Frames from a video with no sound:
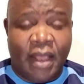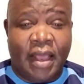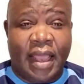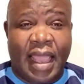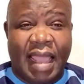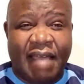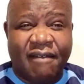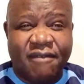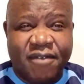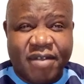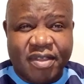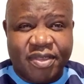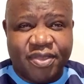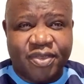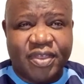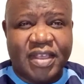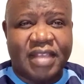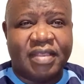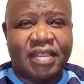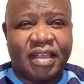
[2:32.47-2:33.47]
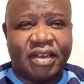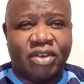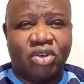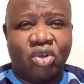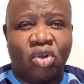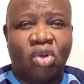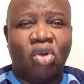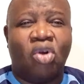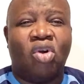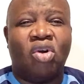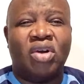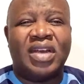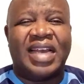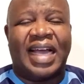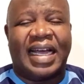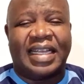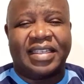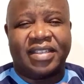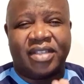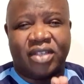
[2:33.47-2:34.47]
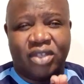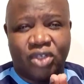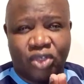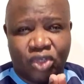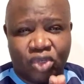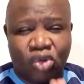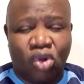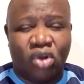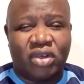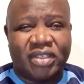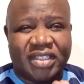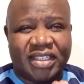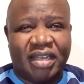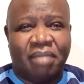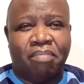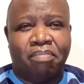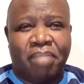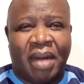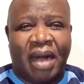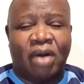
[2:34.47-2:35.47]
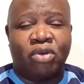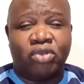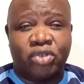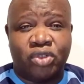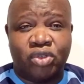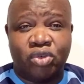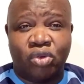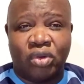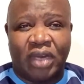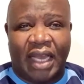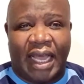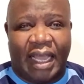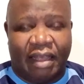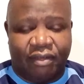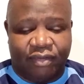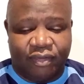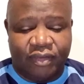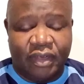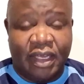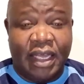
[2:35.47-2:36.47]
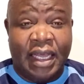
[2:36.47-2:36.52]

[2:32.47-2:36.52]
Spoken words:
Everything that God has talked about your life.